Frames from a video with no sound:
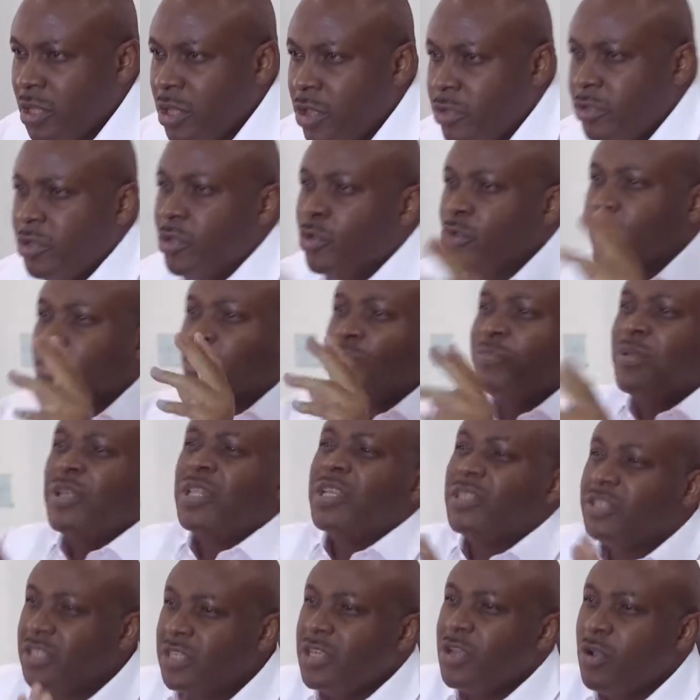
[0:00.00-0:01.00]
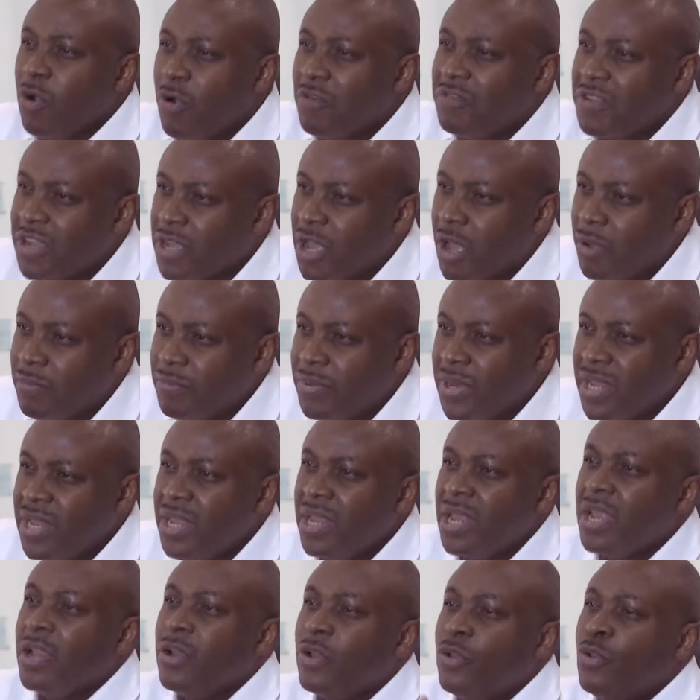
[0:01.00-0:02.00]
You used to be the CEO of a
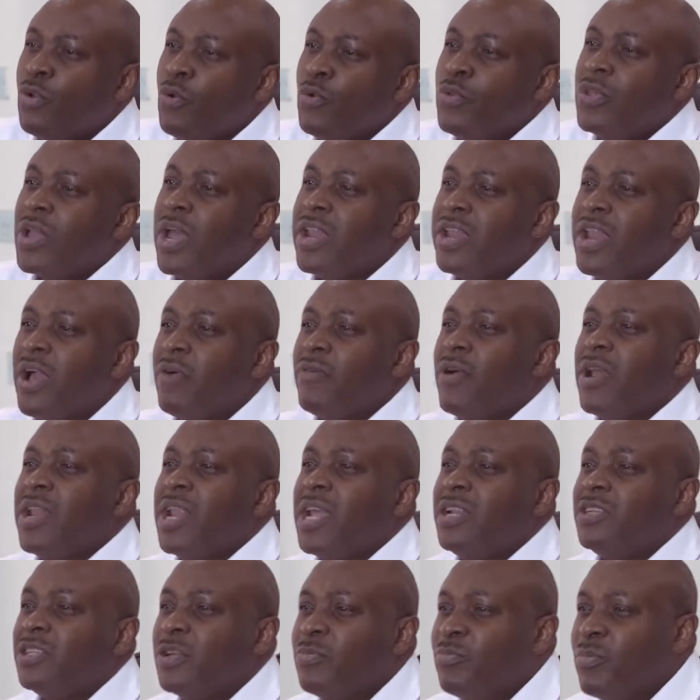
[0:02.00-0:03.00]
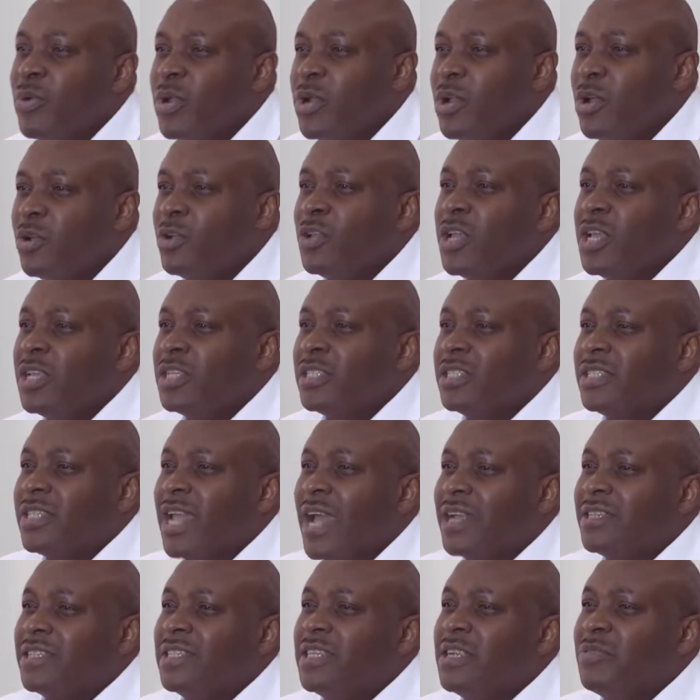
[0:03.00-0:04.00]
company, no, you're now an entrepreneur
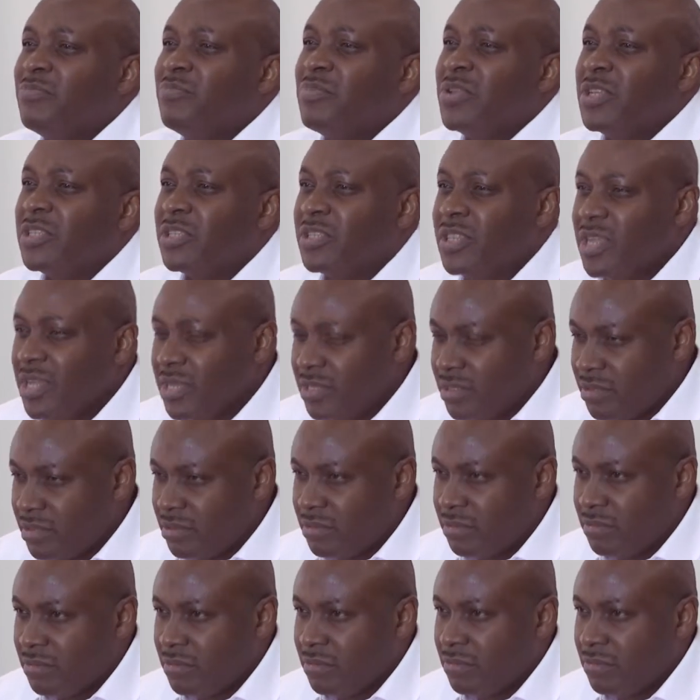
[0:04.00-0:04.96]
starting a business.